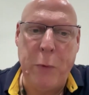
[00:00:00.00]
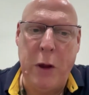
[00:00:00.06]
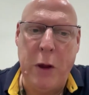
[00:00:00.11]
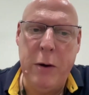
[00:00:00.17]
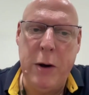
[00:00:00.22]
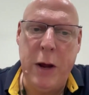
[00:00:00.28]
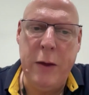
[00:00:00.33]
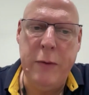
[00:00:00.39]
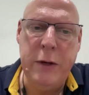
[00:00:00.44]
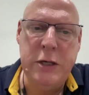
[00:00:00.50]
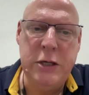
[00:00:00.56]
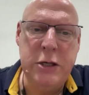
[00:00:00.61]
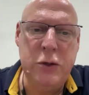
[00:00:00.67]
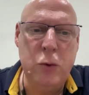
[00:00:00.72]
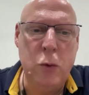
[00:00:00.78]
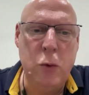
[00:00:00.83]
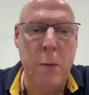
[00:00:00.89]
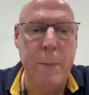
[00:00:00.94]
and this
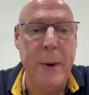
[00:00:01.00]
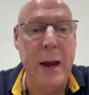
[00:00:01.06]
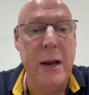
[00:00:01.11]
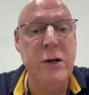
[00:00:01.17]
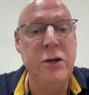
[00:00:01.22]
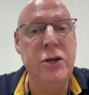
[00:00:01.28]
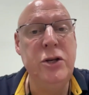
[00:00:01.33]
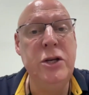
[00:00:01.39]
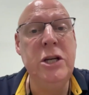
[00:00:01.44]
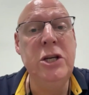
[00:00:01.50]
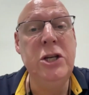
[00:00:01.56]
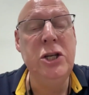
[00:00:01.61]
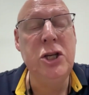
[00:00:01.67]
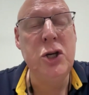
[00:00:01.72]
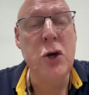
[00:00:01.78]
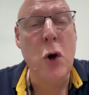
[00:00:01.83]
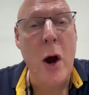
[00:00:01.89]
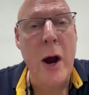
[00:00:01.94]
is all about
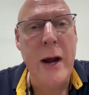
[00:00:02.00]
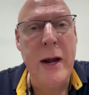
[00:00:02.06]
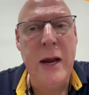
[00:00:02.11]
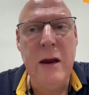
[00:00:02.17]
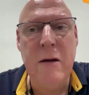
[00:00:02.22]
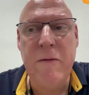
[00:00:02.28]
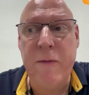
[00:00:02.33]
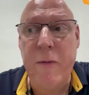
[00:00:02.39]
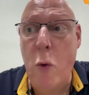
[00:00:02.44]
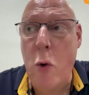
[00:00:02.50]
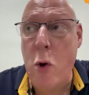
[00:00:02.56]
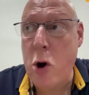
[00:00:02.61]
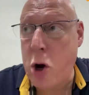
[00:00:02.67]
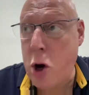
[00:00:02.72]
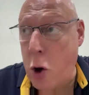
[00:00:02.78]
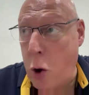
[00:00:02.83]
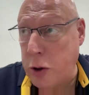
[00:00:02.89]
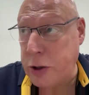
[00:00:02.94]
designing for
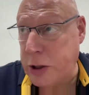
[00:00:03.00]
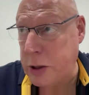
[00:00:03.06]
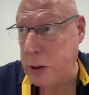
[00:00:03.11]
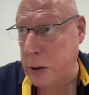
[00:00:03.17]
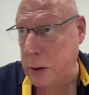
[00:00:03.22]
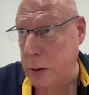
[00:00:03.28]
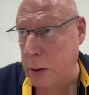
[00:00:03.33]
cost.